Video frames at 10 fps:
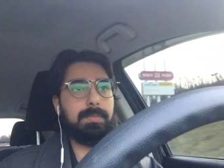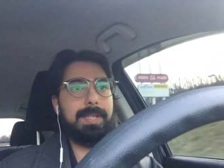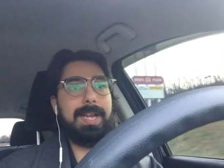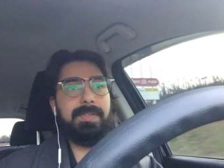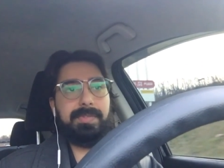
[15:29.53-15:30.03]

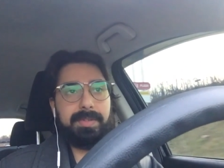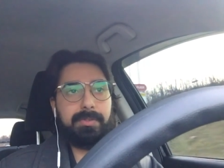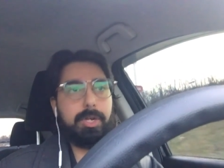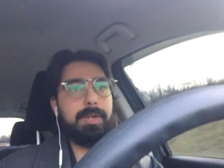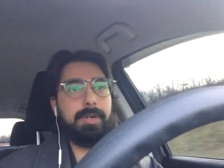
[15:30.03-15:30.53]
that a
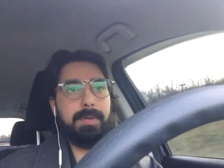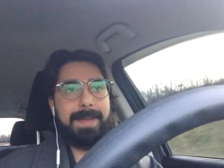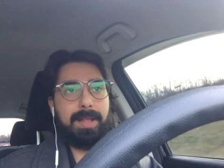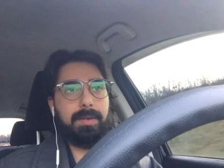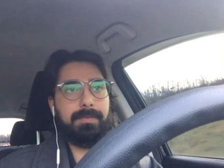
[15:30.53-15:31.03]
cisgendered
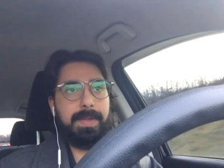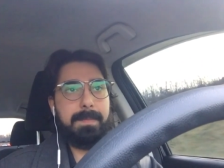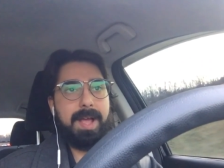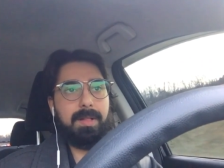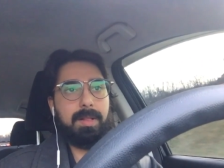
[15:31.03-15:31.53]
male or
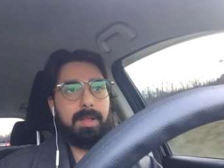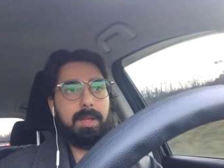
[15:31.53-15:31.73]
female